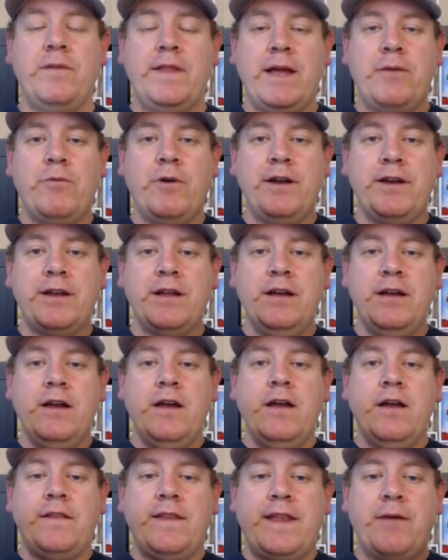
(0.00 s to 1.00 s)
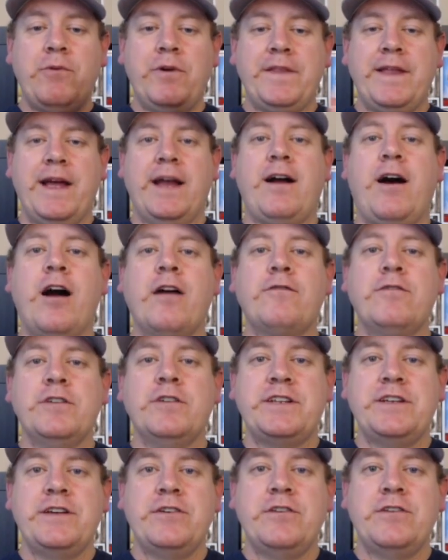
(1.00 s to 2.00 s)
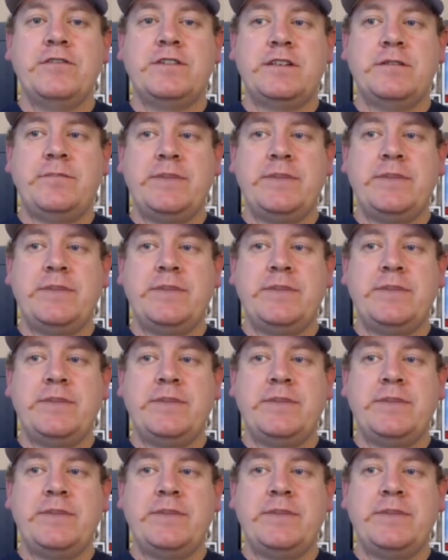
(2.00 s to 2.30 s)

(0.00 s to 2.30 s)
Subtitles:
They want that offer to you to